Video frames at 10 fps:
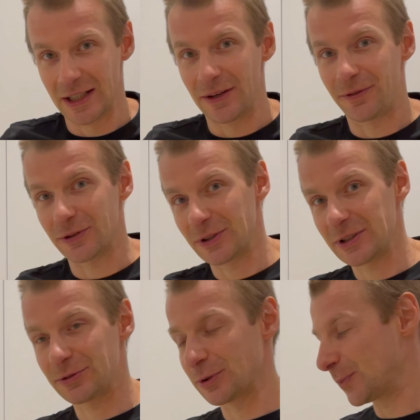For
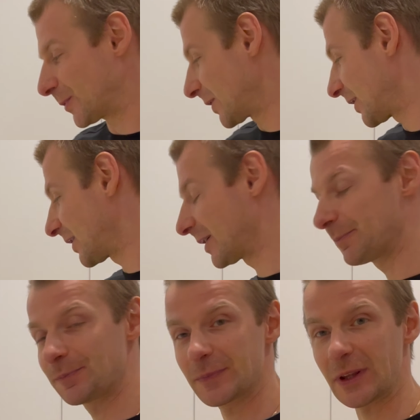this soup
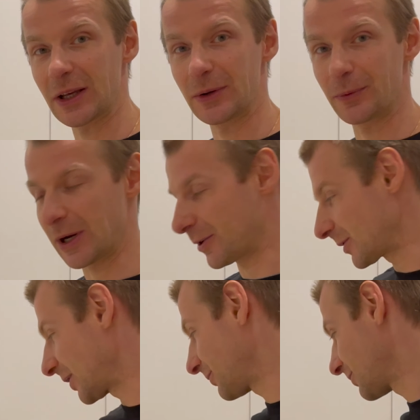we're
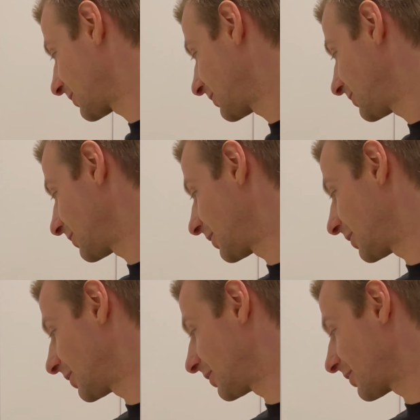gonna use
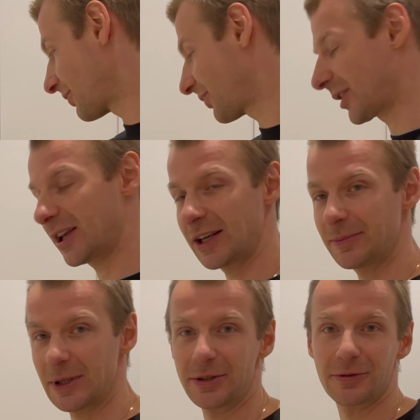3
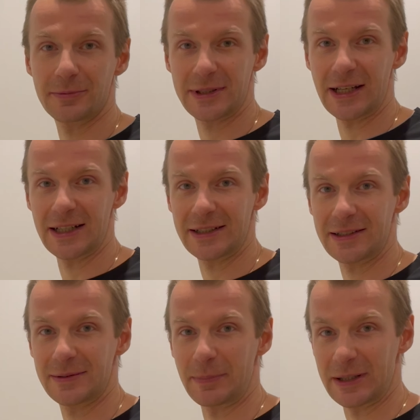
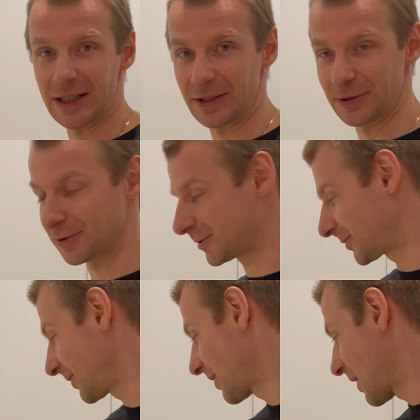medium-sized
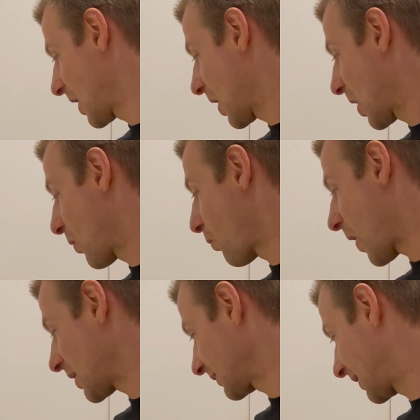potatoes, 1